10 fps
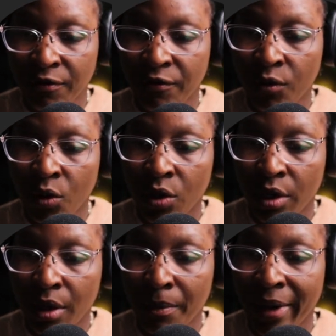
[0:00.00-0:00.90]

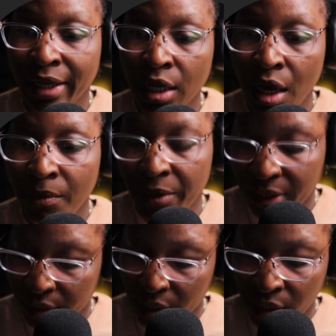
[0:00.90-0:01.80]
for my
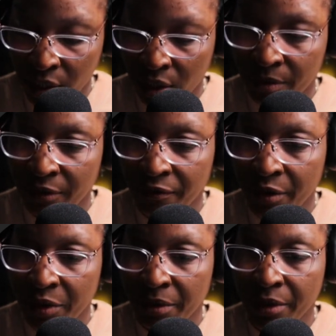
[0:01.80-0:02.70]
complex num
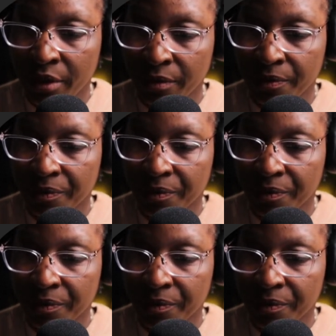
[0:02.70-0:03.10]
variable.